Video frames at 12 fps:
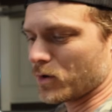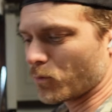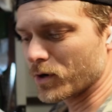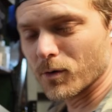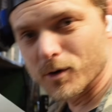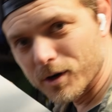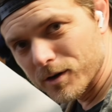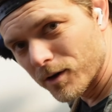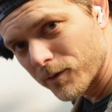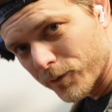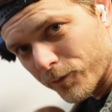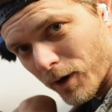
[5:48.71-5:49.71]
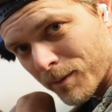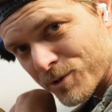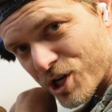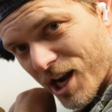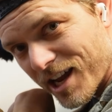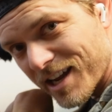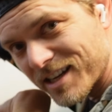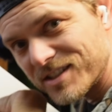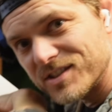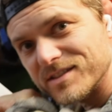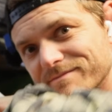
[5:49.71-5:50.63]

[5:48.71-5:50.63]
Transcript: We ordered from Jags